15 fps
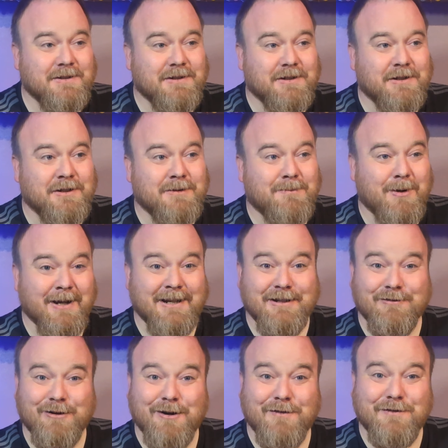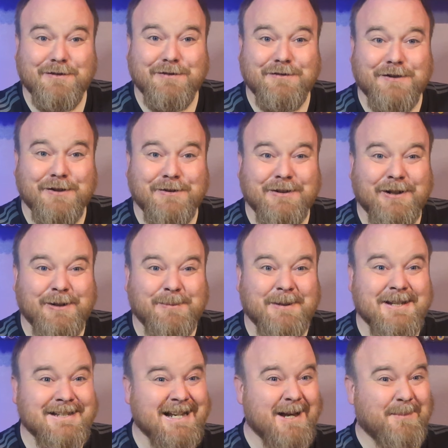Might hit you after a few, but
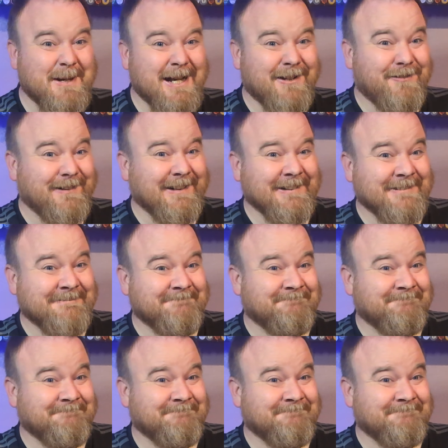is that a bad thing?